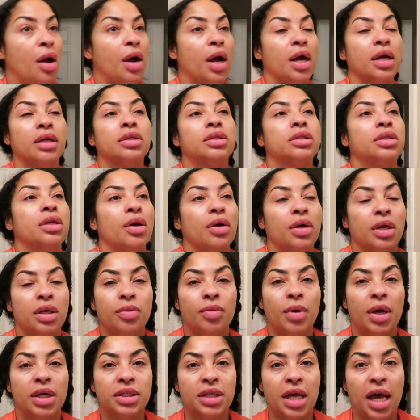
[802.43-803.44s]
Alright, so
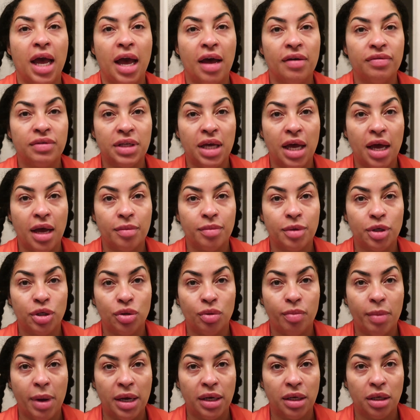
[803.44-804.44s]
anyways, I have time to
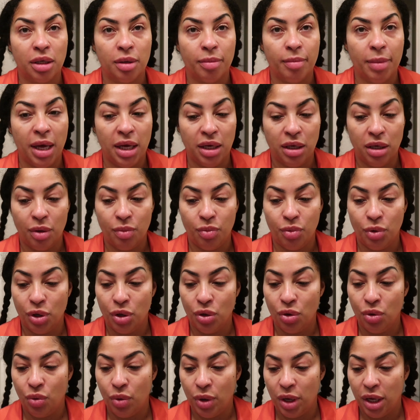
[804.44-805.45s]
do my little makeup
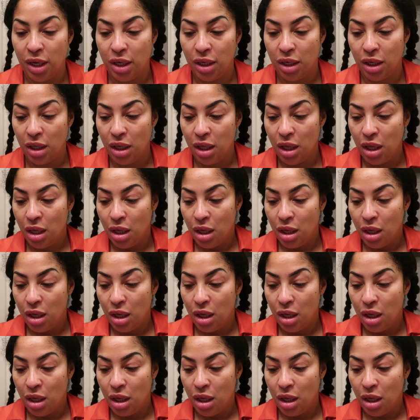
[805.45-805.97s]
real quick.